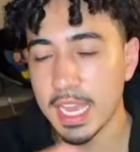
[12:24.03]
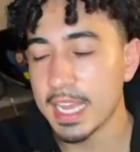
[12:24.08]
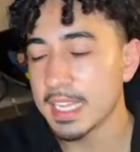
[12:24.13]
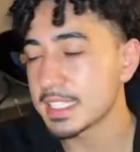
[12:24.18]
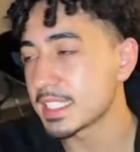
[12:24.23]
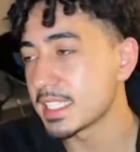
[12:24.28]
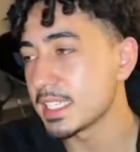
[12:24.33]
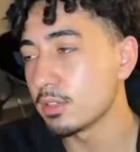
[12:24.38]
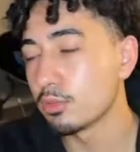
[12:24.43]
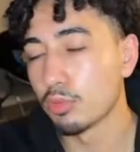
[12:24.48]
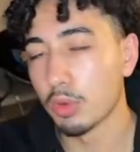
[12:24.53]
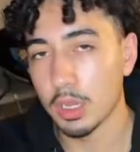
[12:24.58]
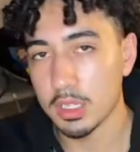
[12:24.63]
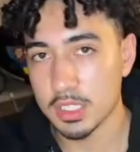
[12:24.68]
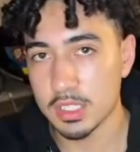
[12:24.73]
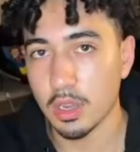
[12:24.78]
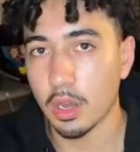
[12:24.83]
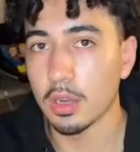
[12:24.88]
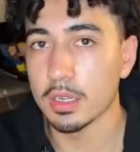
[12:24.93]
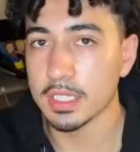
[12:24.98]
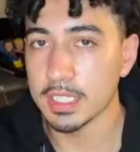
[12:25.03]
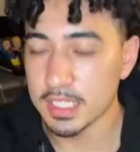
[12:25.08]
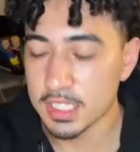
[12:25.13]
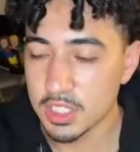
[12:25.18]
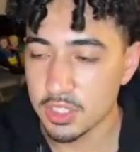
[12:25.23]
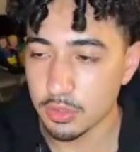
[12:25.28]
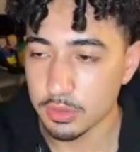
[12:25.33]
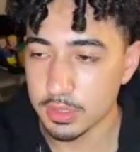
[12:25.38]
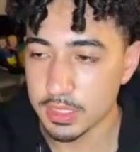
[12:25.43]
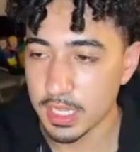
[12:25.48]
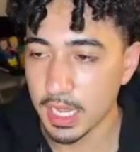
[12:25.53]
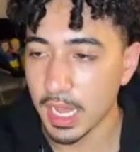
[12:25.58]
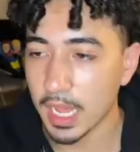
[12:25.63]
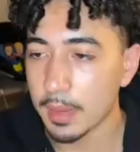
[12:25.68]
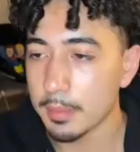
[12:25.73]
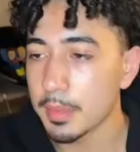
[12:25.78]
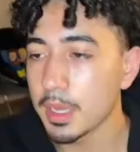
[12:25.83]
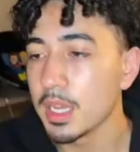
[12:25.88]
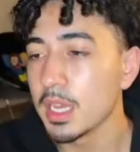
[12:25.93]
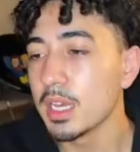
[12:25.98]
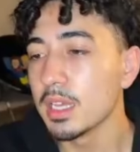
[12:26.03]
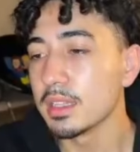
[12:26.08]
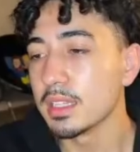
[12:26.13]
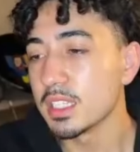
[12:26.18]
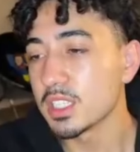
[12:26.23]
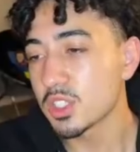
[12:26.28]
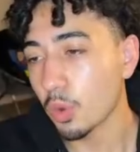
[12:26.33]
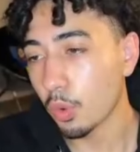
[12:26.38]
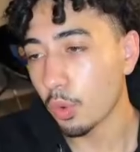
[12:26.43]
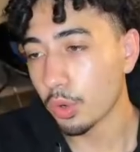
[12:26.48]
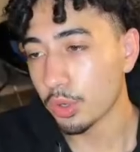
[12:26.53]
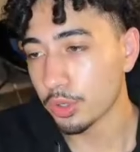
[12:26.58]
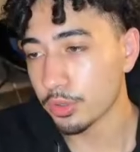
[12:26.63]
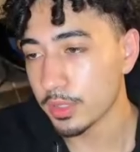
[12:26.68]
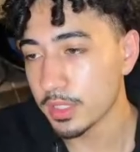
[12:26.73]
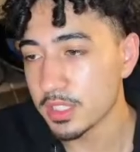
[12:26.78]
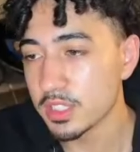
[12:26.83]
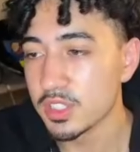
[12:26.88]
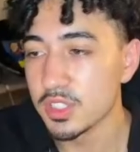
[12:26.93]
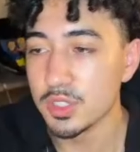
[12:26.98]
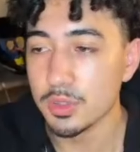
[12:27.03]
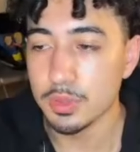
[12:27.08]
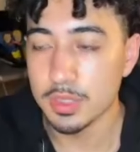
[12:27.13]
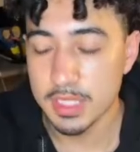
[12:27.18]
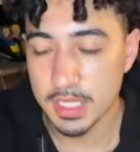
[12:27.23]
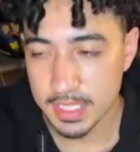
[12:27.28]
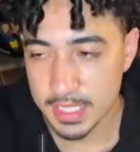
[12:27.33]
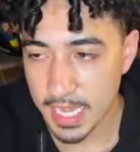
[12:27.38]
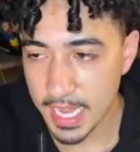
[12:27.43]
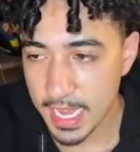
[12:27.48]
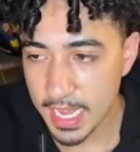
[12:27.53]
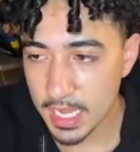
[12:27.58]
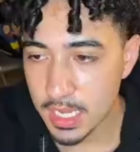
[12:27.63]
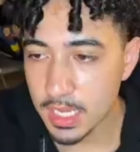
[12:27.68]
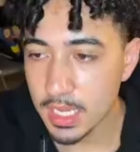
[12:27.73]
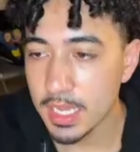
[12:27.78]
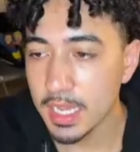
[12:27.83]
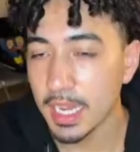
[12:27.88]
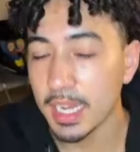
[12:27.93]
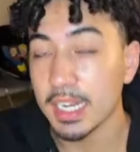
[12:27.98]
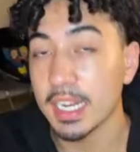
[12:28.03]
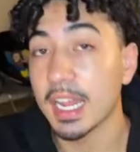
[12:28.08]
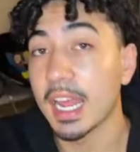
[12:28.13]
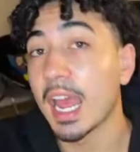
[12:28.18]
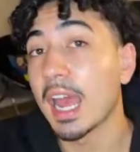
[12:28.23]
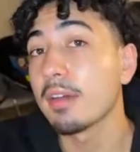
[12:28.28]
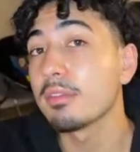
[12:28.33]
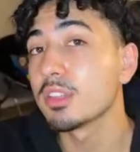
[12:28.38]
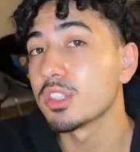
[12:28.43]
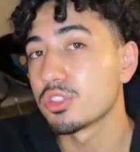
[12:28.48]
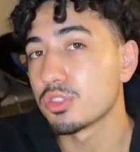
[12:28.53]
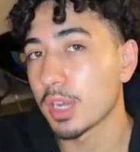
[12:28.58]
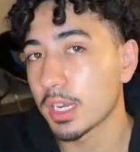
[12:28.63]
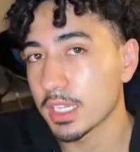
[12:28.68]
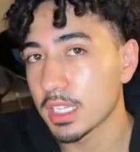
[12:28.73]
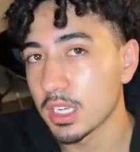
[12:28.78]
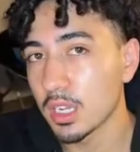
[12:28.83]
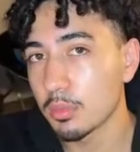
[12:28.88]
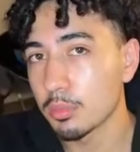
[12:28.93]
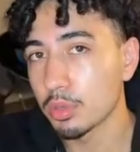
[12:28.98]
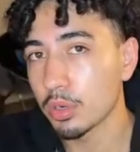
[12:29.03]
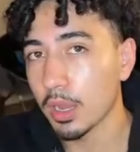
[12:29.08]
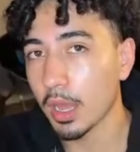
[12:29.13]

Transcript: Etsy runs on Eastern time. This order is due today, and I have the tracking number.